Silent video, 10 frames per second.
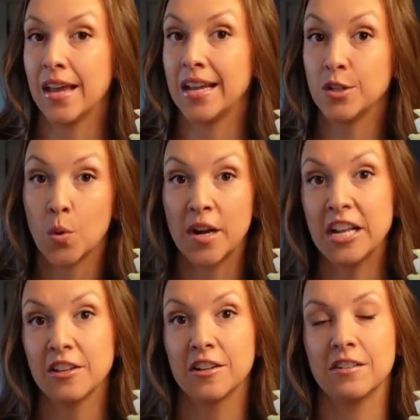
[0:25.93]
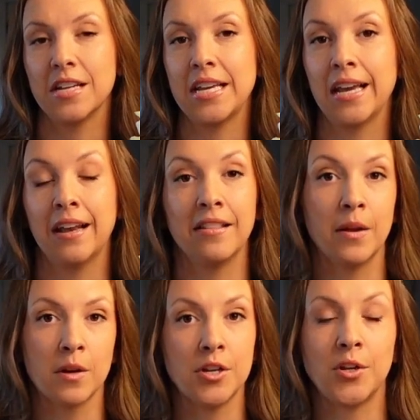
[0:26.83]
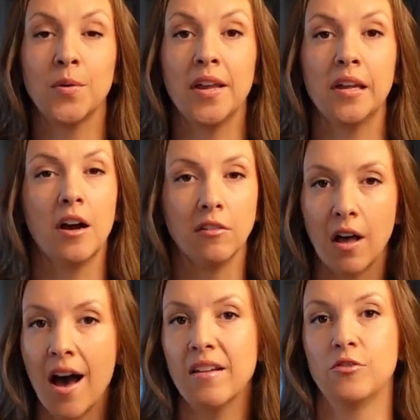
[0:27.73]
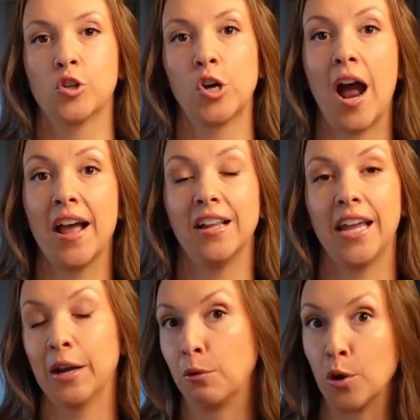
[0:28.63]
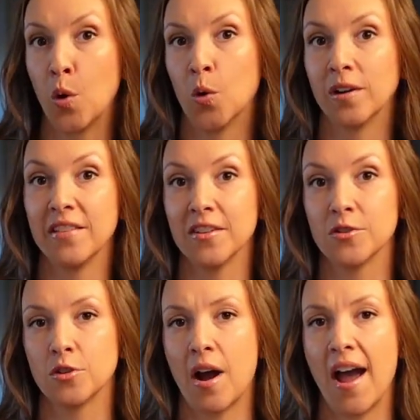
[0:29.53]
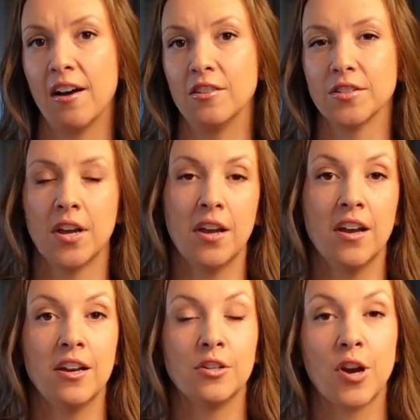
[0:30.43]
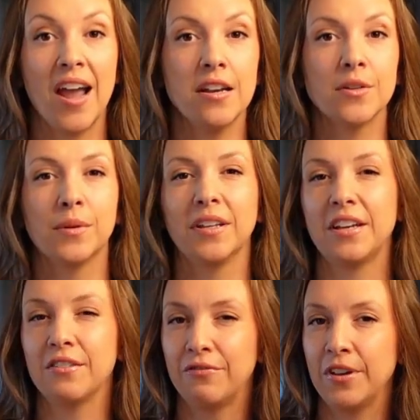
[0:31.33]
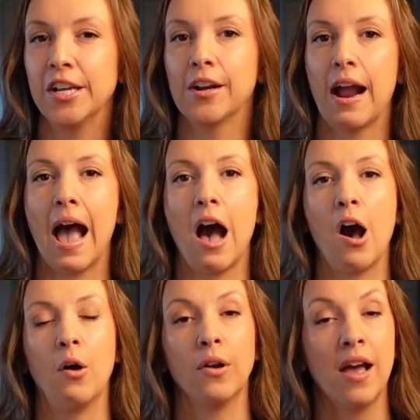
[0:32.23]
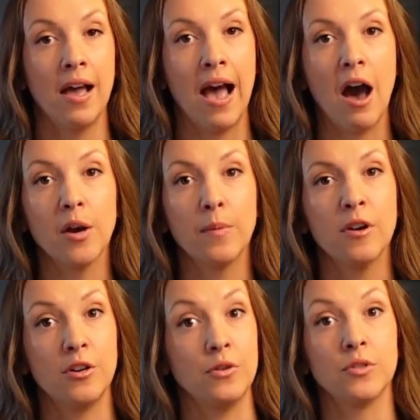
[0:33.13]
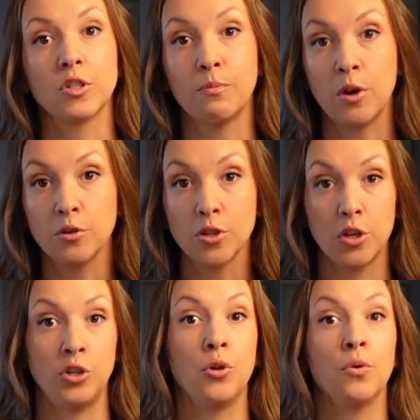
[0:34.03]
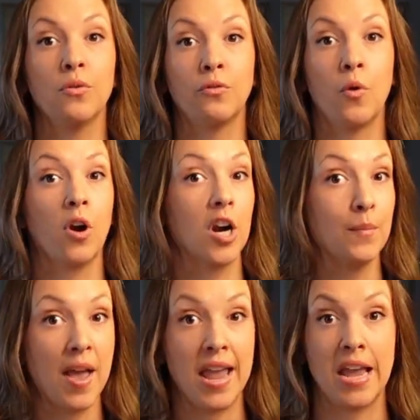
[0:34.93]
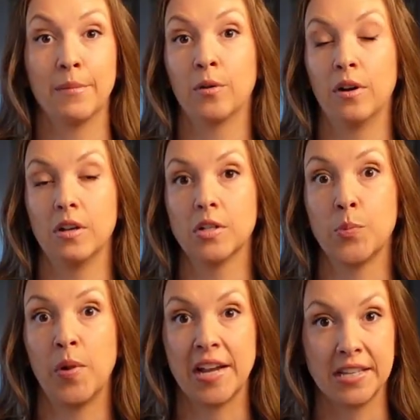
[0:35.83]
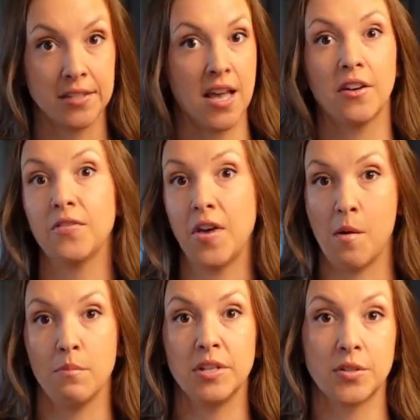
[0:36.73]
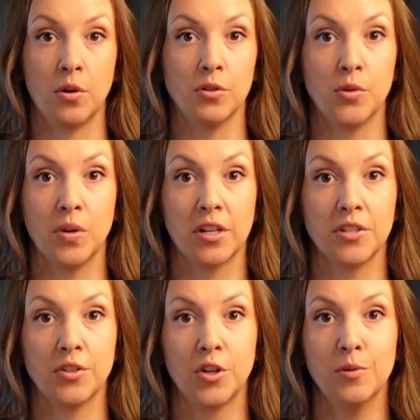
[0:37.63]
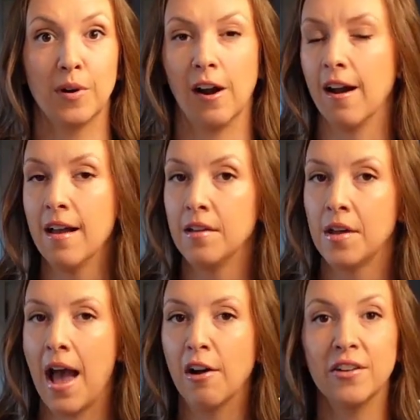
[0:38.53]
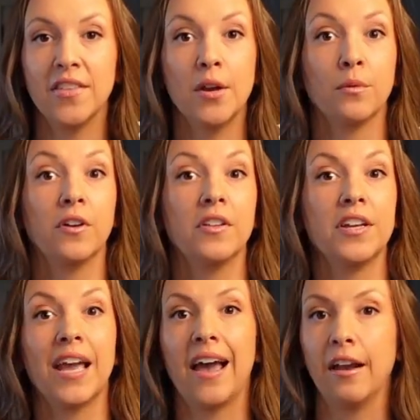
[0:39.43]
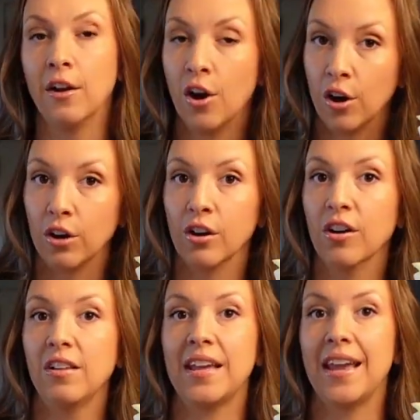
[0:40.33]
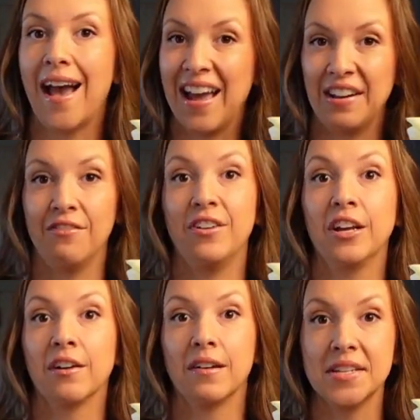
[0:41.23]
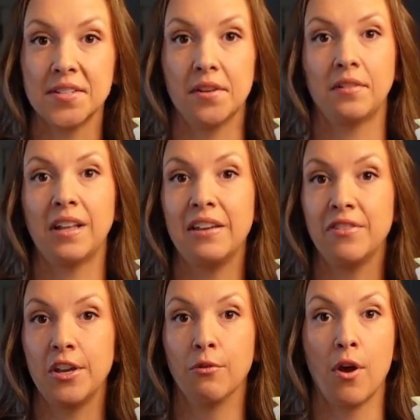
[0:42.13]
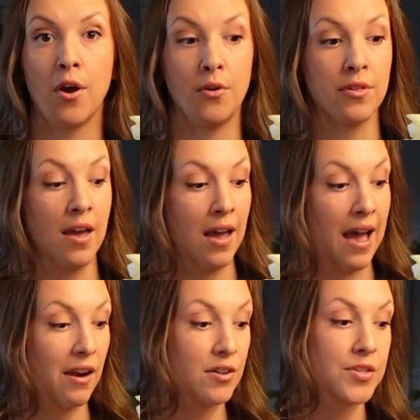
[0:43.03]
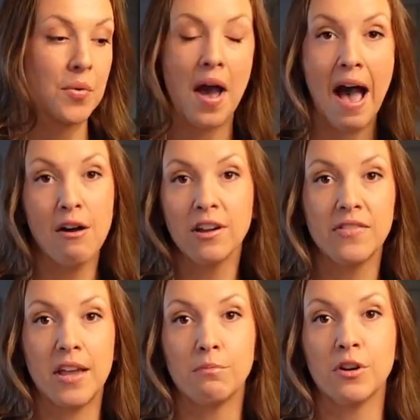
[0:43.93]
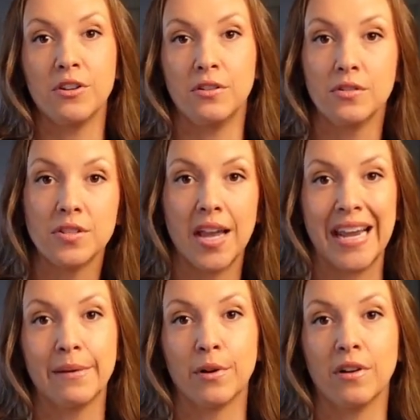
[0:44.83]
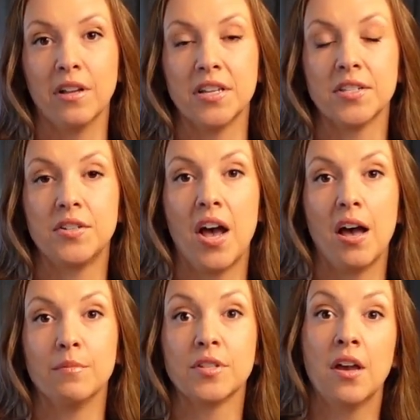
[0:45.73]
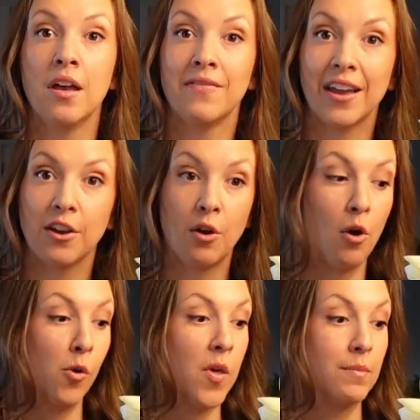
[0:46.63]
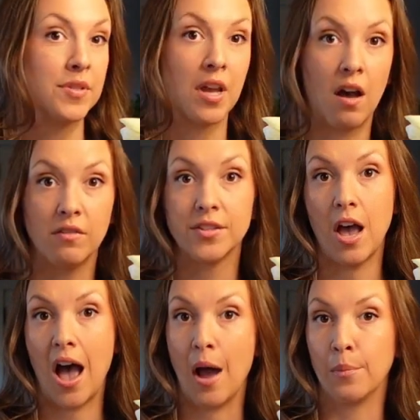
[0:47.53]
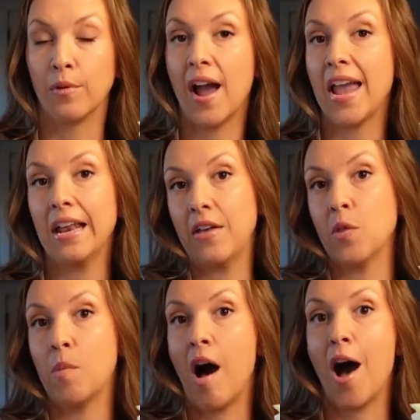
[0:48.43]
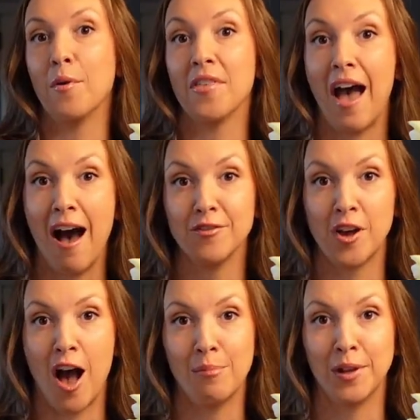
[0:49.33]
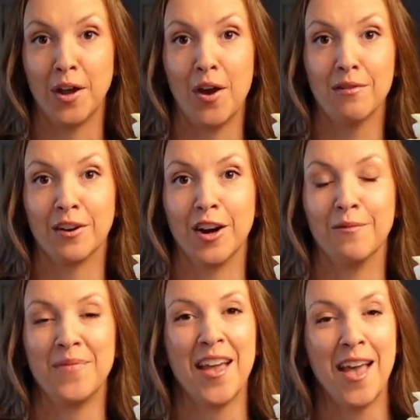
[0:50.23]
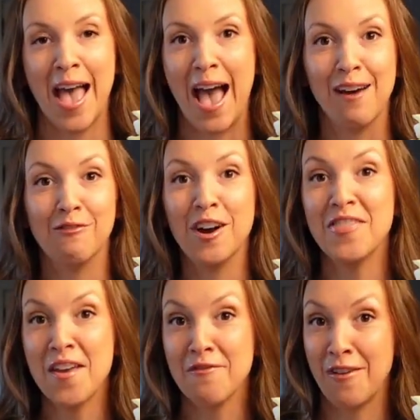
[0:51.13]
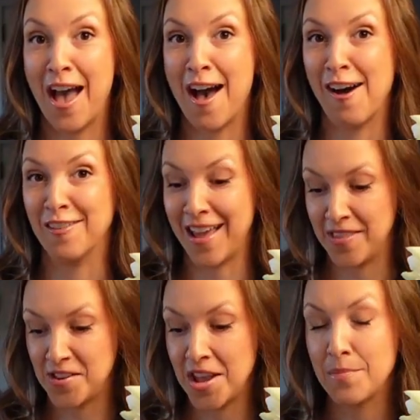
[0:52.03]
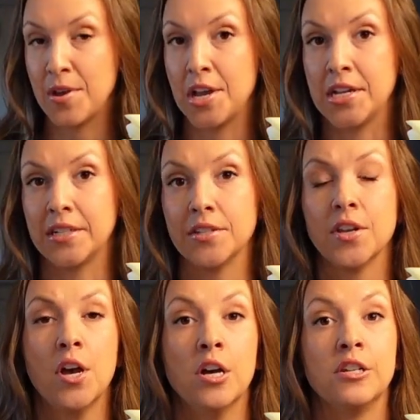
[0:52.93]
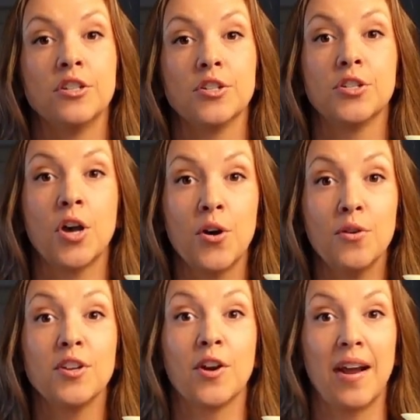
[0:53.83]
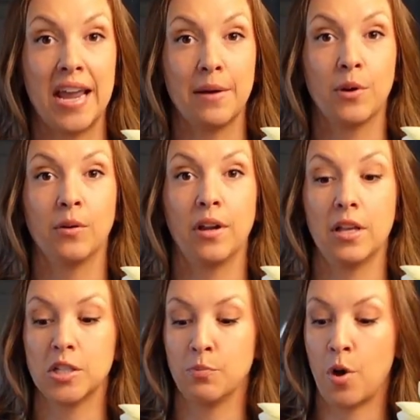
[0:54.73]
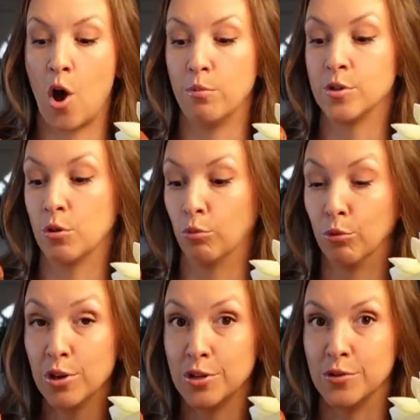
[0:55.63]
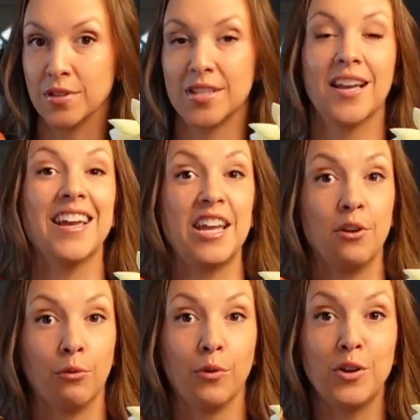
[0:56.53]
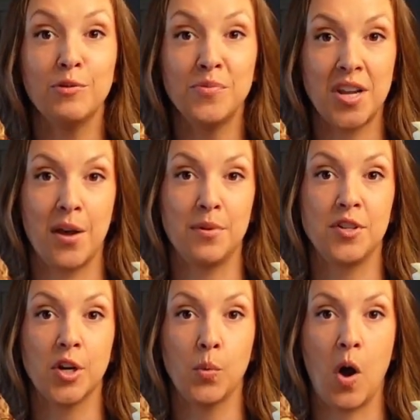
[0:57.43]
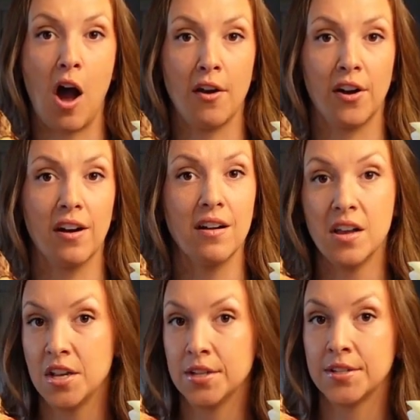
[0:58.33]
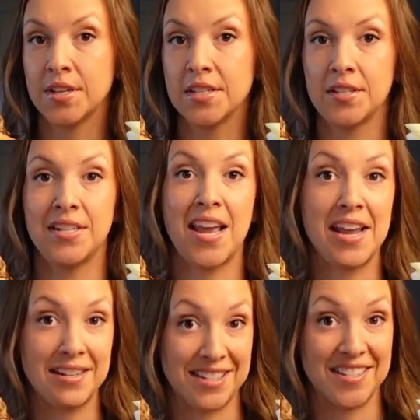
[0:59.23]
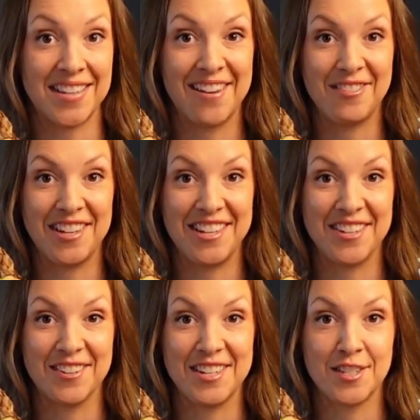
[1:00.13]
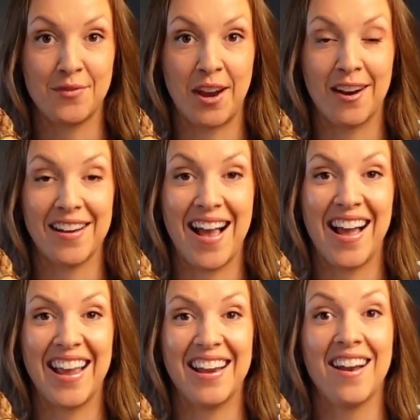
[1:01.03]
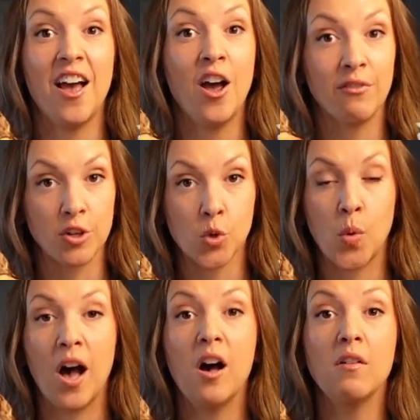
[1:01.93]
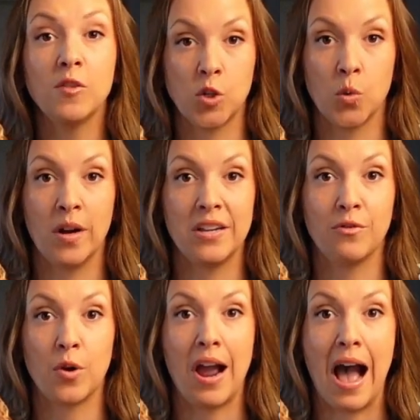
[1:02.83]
In 2013, they were doing a lot of trialing and recording their trials, trying to really figure out how to produce the most uniform amaryllis plants that could then be sold to a consumer. How could they really get early and vigorous leafy growth? And also, how could they produce amaryllis stems that could hold themselves upright in the pot without toppling over? And what they found, and the tip is to soak your amaryllis bulb's roots in room temperature water, 68 to 70 degrees Fahrenheit, for 12 to 24